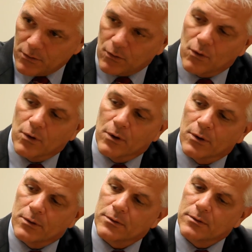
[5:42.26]

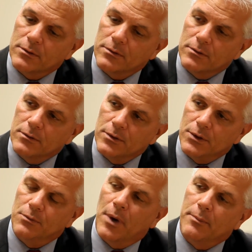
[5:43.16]
or
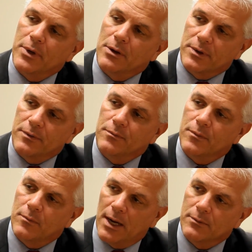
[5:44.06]
you might be able to
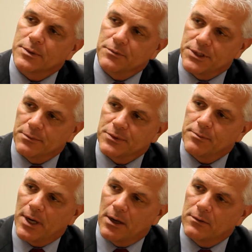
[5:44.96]
give Mom some tips
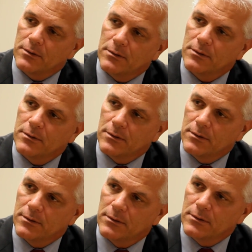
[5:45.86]
about
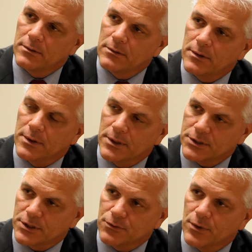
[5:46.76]
yes. in
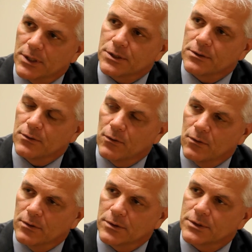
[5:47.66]
this situation,
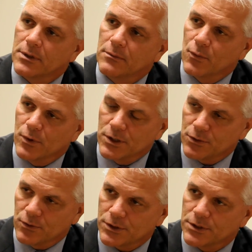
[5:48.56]
or some
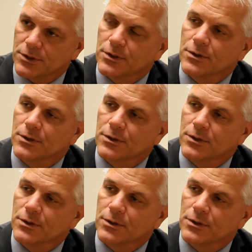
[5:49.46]
resources to